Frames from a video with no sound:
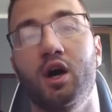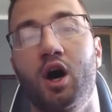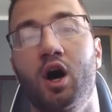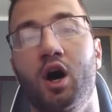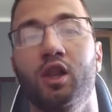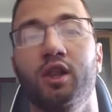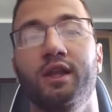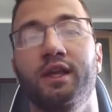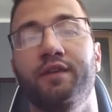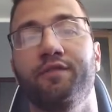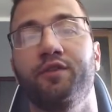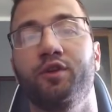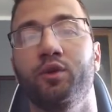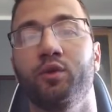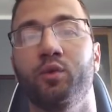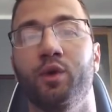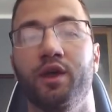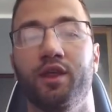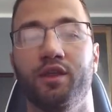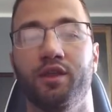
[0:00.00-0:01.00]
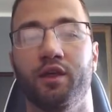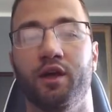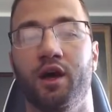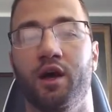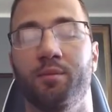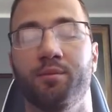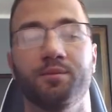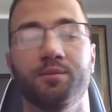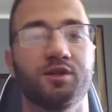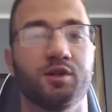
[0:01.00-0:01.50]
I'll leave you with
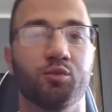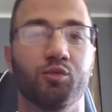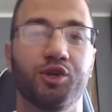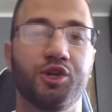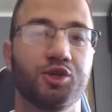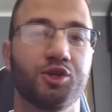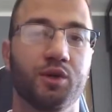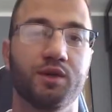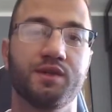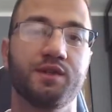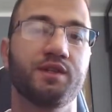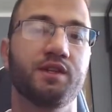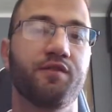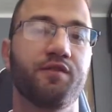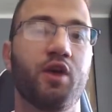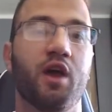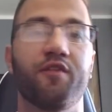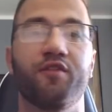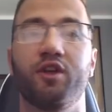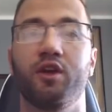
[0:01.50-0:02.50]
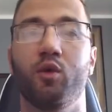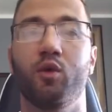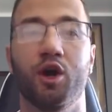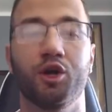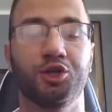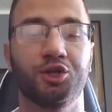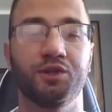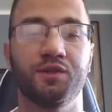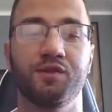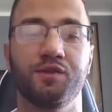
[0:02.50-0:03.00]
some resources. If you have any
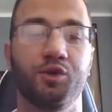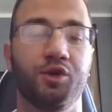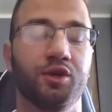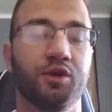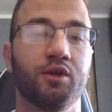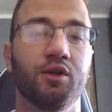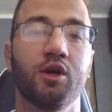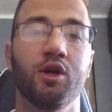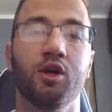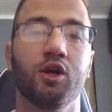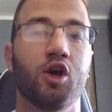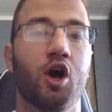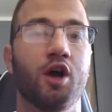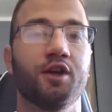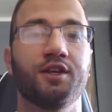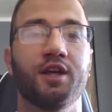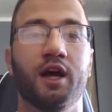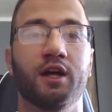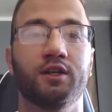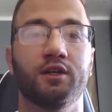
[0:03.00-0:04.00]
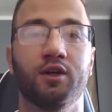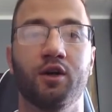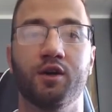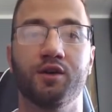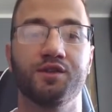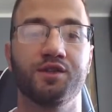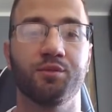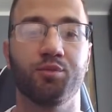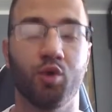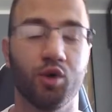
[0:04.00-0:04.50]
questions, you can contact our
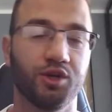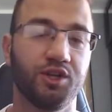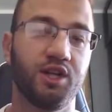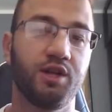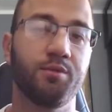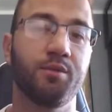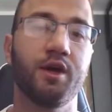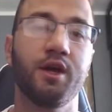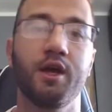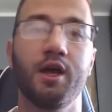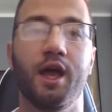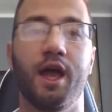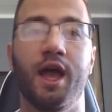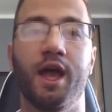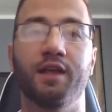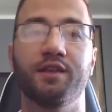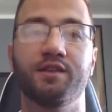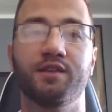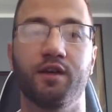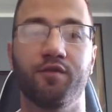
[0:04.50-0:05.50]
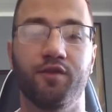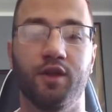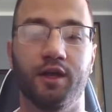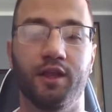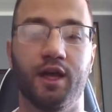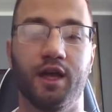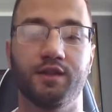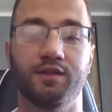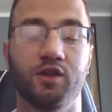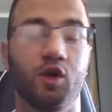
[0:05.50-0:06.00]
support team and stuff like
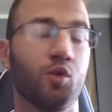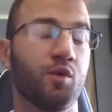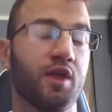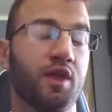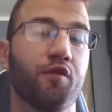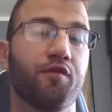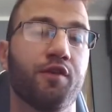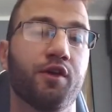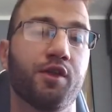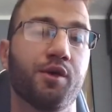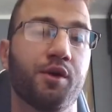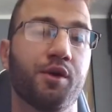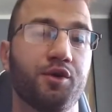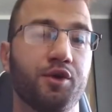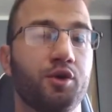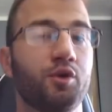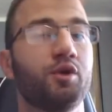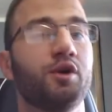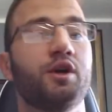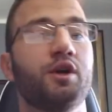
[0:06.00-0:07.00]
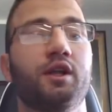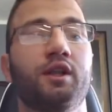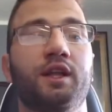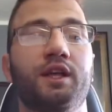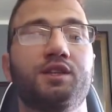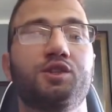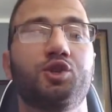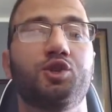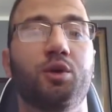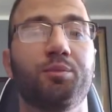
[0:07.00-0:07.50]
that. So without further ado,
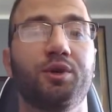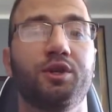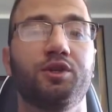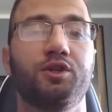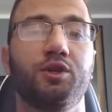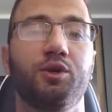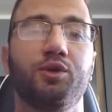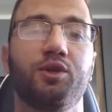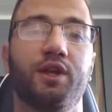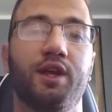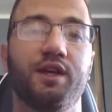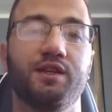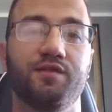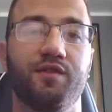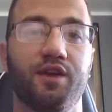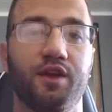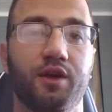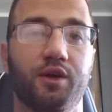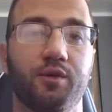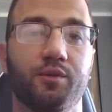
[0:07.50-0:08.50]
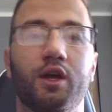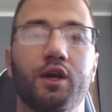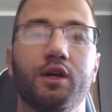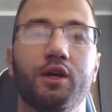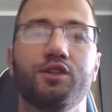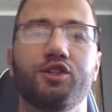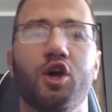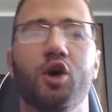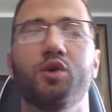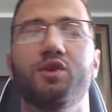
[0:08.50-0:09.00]
let's jump into today's video.
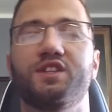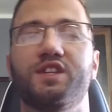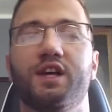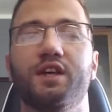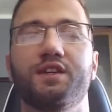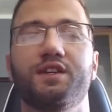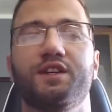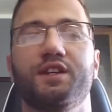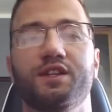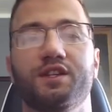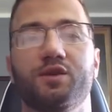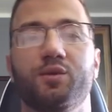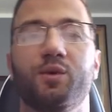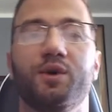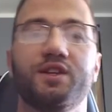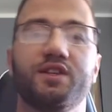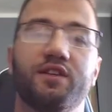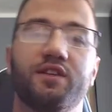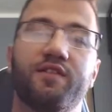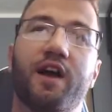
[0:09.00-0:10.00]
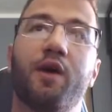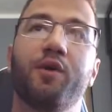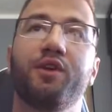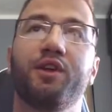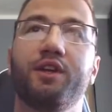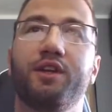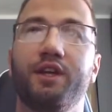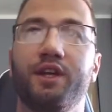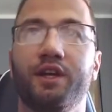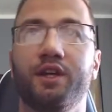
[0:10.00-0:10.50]
So Celsius was
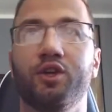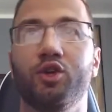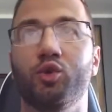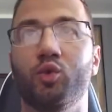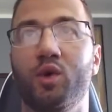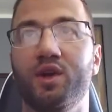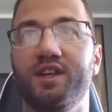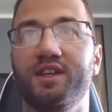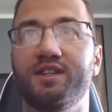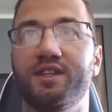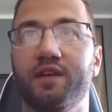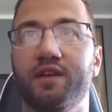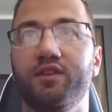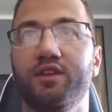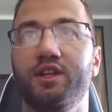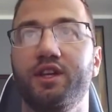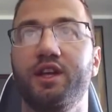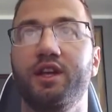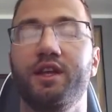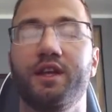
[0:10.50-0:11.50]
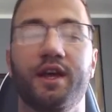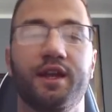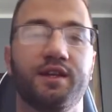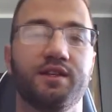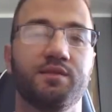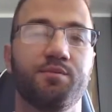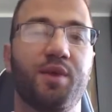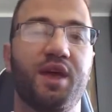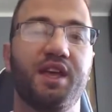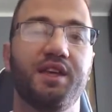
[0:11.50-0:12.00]
founded in 2017 and
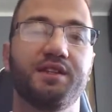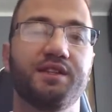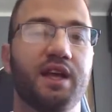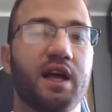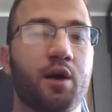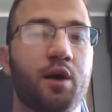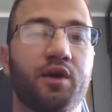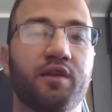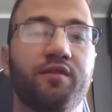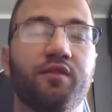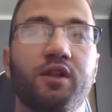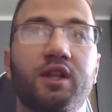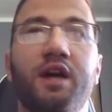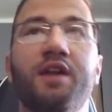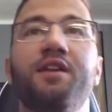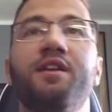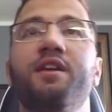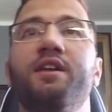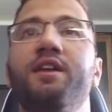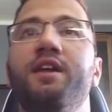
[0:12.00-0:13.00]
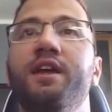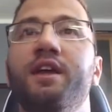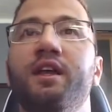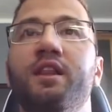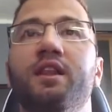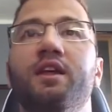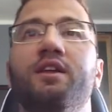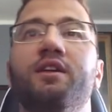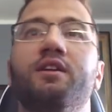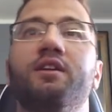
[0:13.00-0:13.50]
is based out of London,
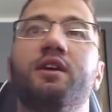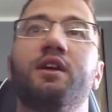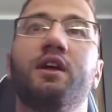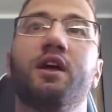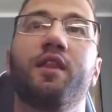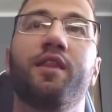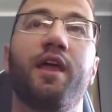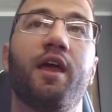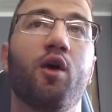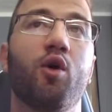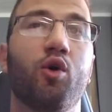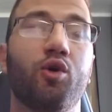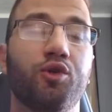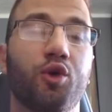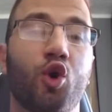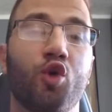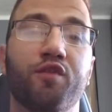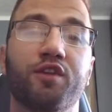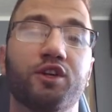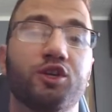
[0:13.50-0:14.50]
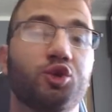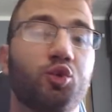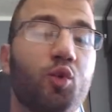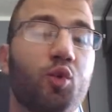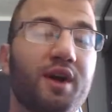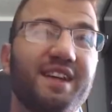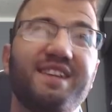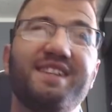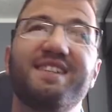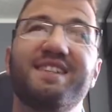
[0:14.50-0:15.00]
England. They hold over
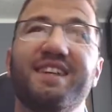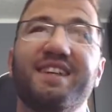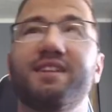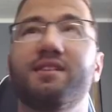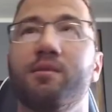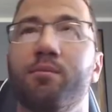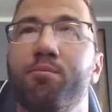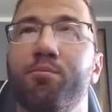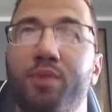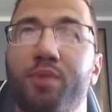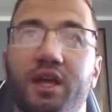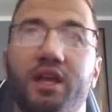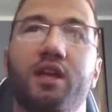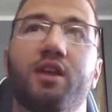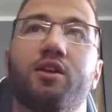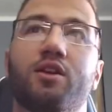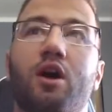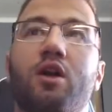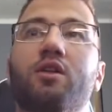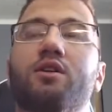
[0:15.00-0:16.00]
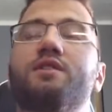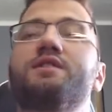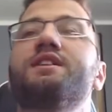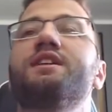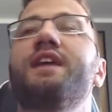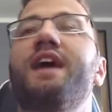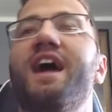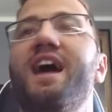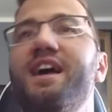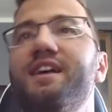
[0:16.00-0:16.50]
$26 billion
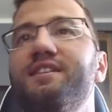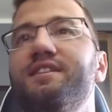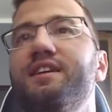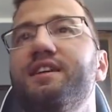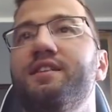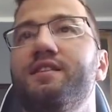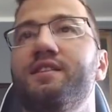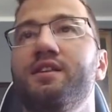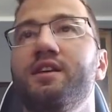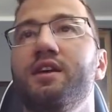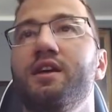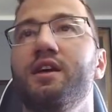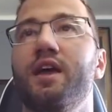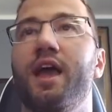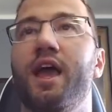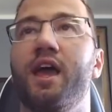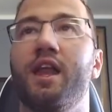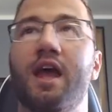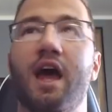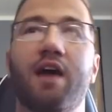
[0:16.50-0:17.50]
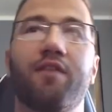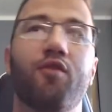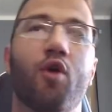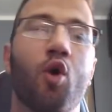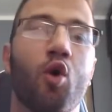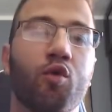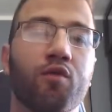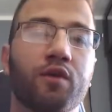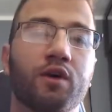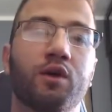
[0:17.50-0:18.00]
in assets and have
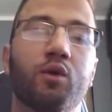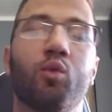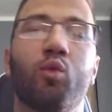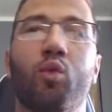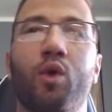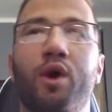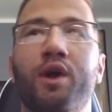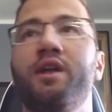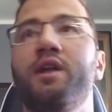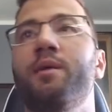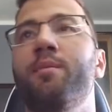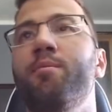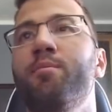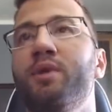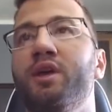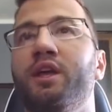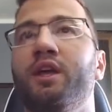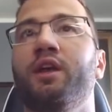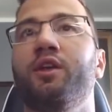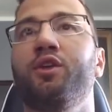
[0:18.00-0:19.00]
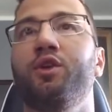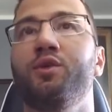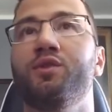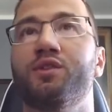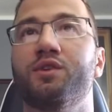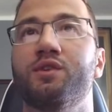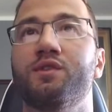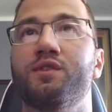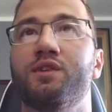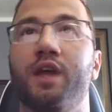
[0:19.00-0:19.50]
over 1 million
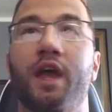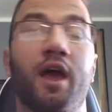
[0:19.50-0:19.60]
users.